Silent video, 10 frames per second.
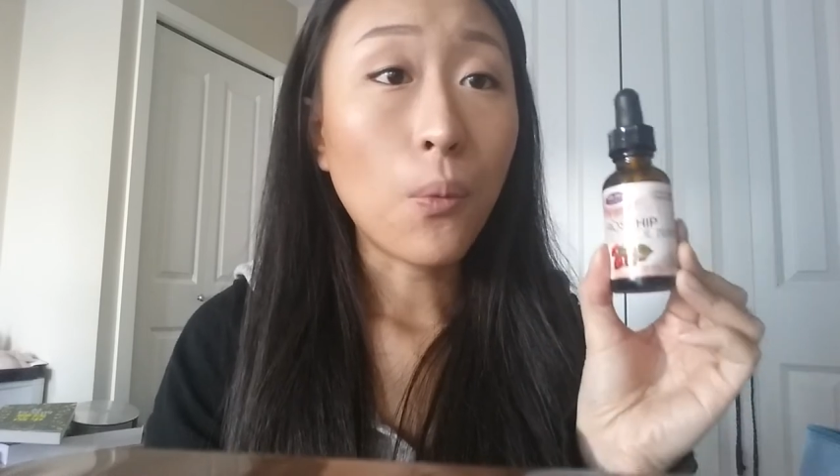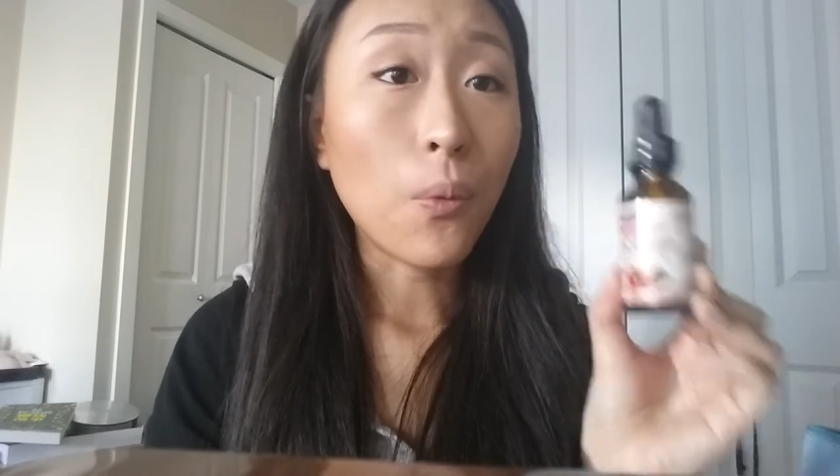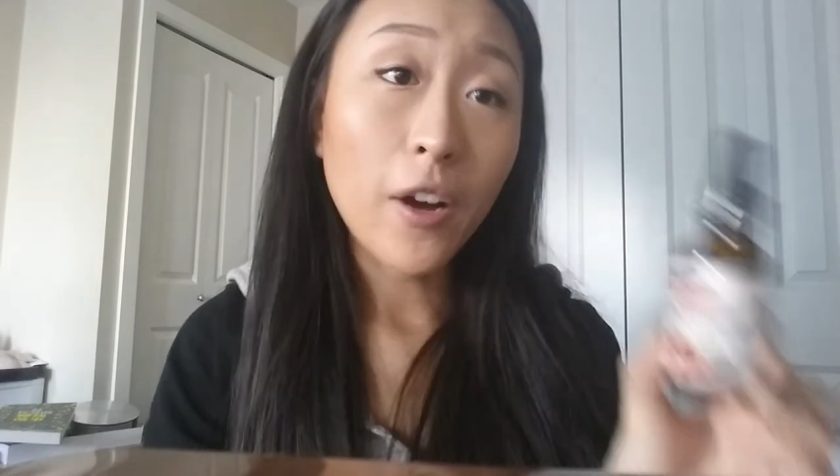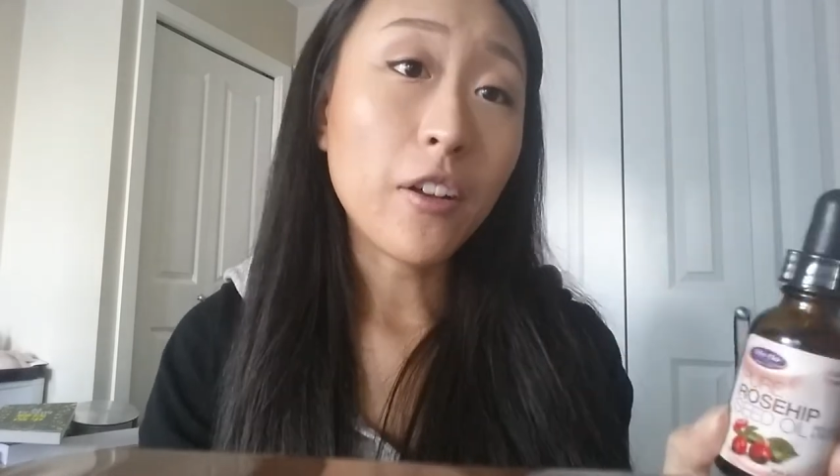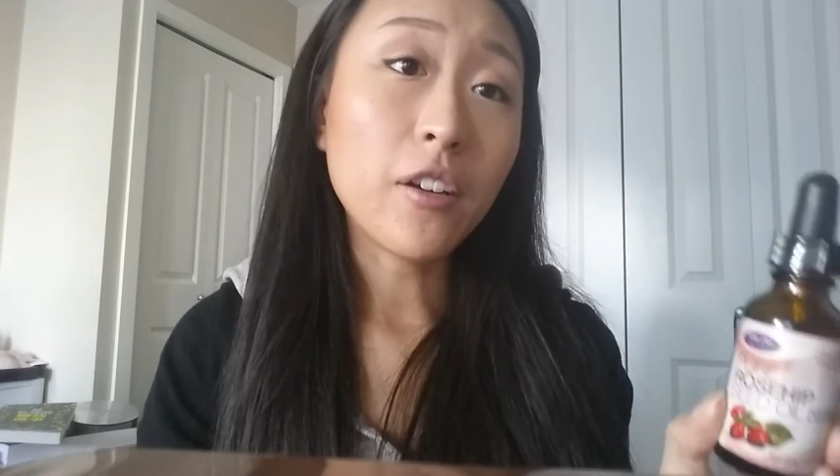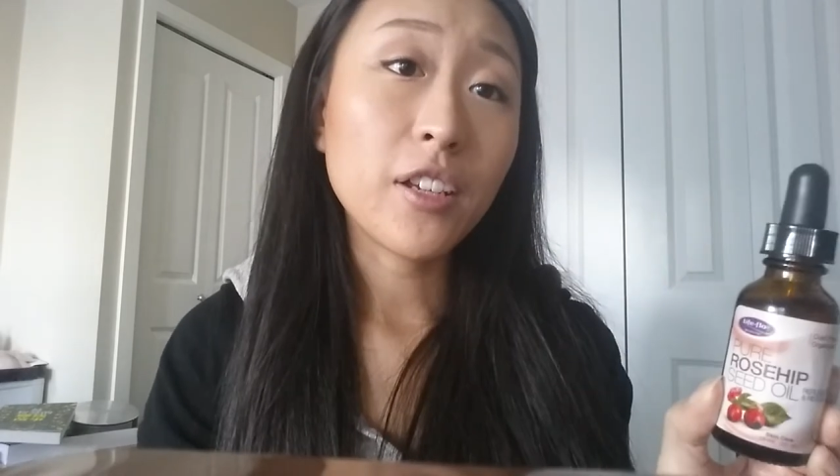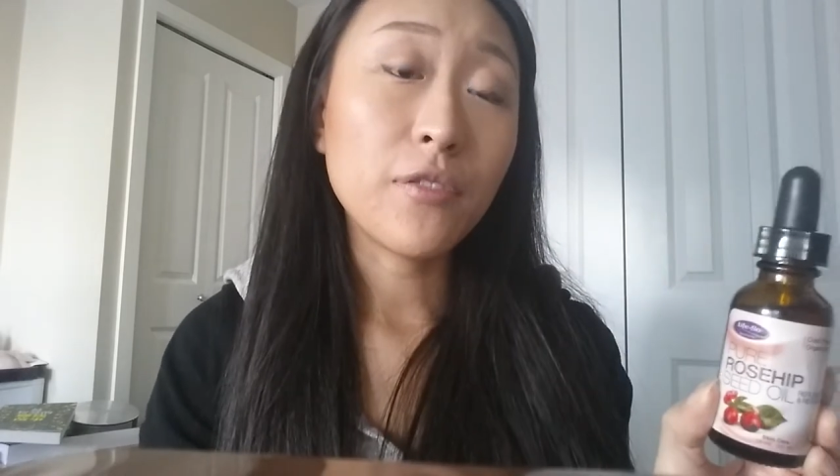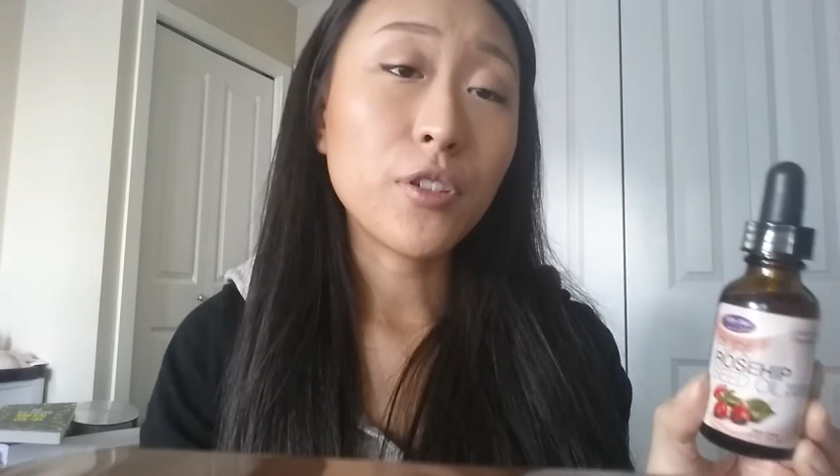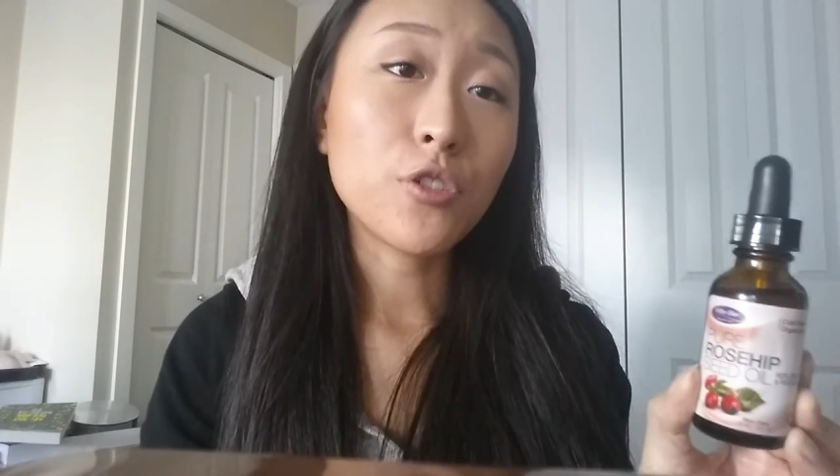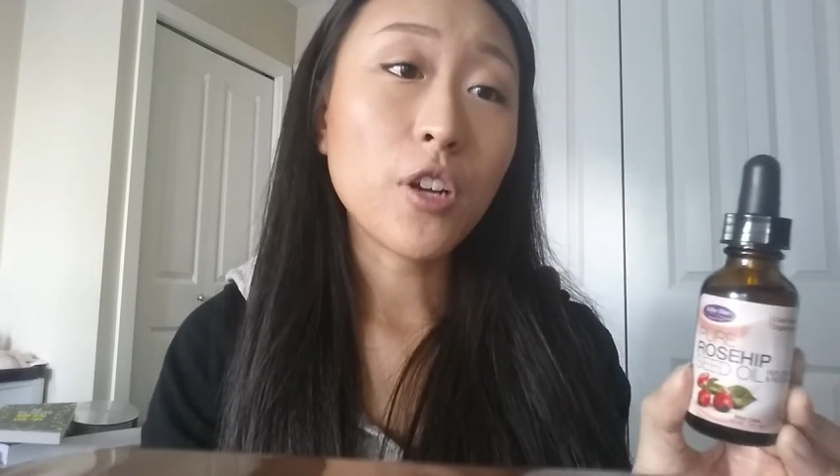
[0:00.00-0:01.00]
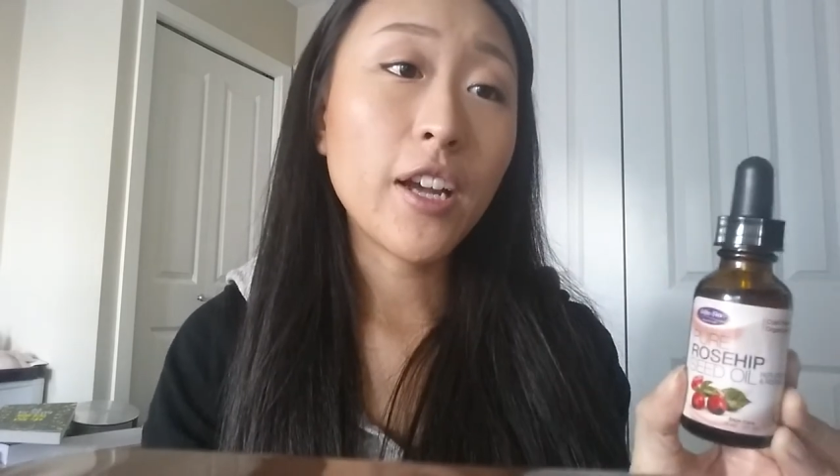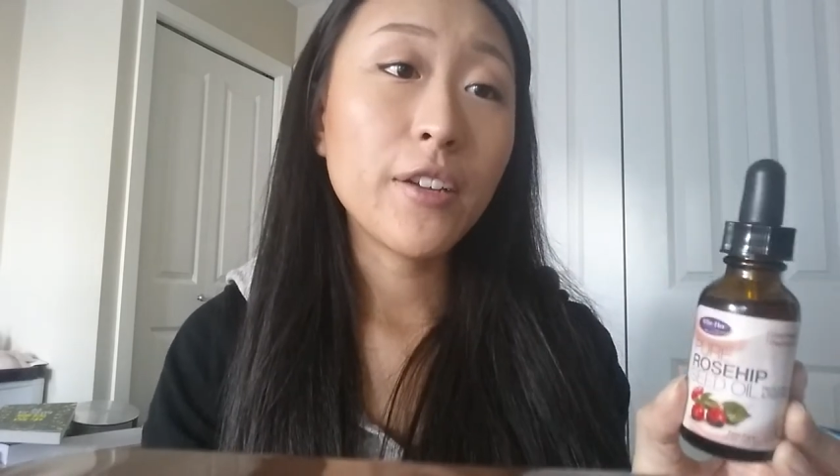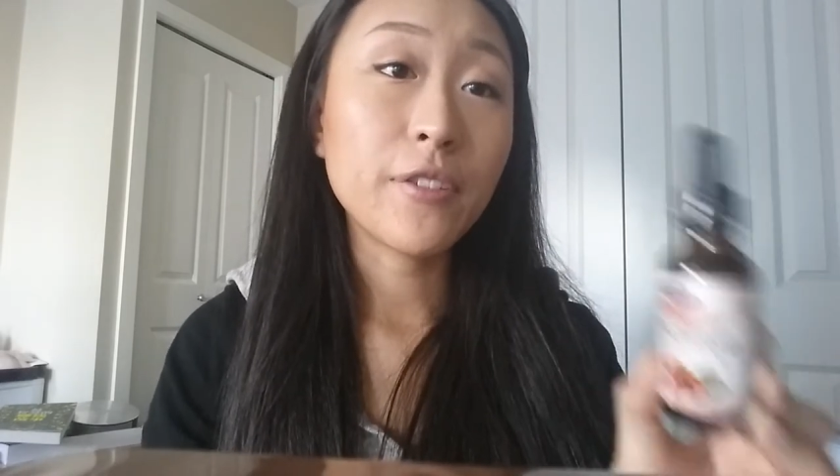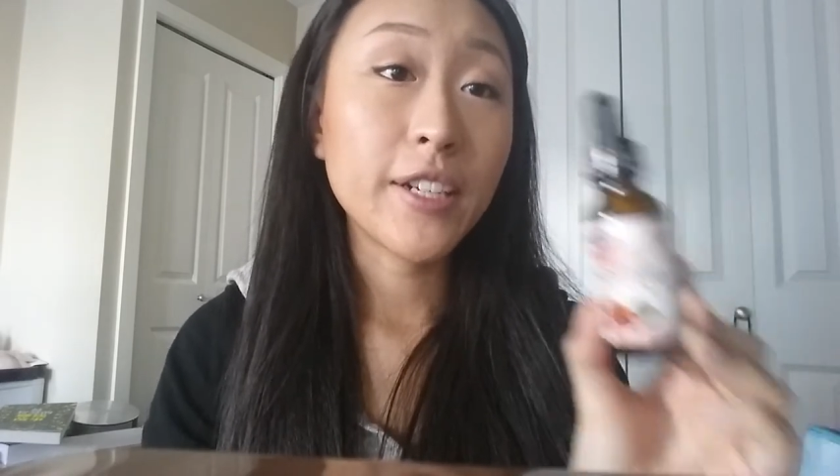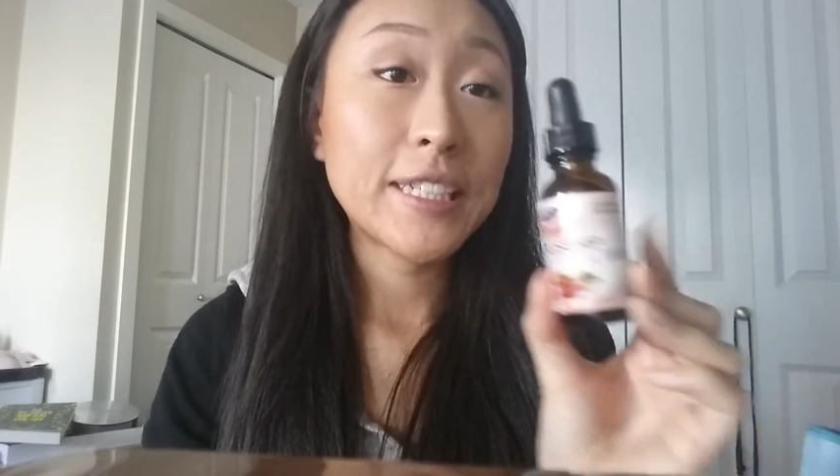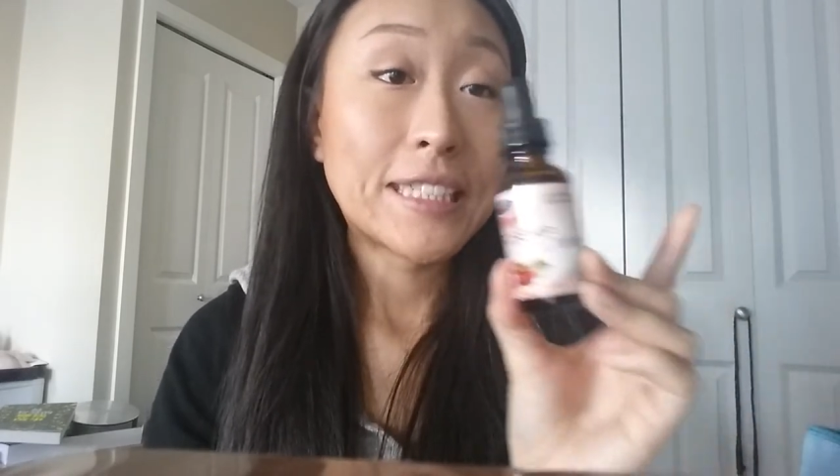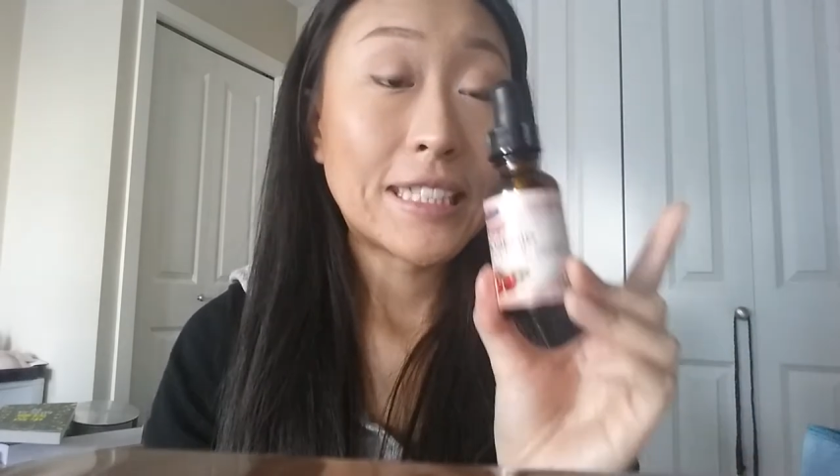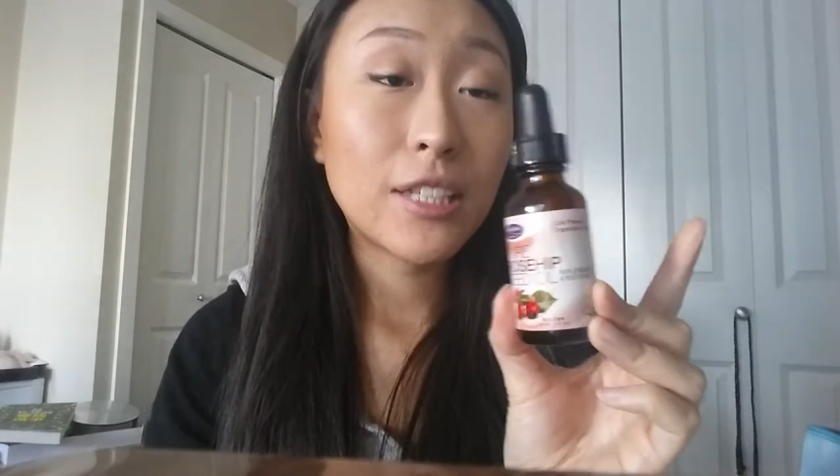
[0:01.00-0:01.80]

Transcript: Why not give it a try, right?